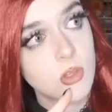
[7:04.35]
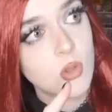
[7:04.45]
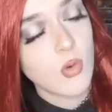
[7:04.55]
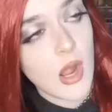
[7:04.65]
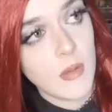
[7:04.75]

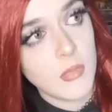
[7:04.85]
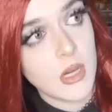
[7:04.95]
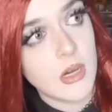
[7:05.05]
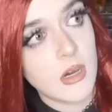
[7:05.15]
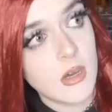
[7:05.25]
The
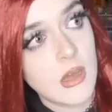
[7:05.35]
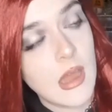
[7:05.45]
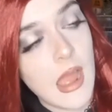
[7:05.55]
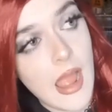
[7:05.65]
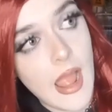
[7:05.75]

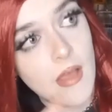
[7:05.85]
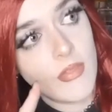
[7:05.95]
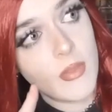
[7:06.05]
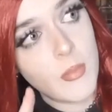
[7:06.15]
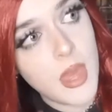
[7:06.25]
grandma
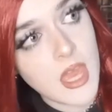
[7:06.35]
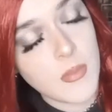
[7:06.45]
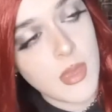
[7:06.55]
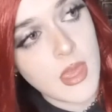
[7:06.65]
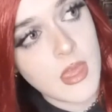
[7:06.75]

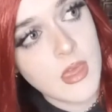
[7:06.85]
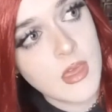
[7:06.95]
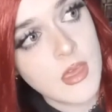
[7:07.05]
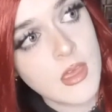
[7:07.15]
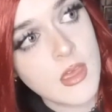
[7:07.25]
and the
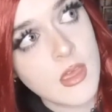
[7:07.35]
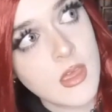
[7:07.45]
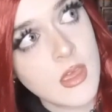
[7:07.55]
baby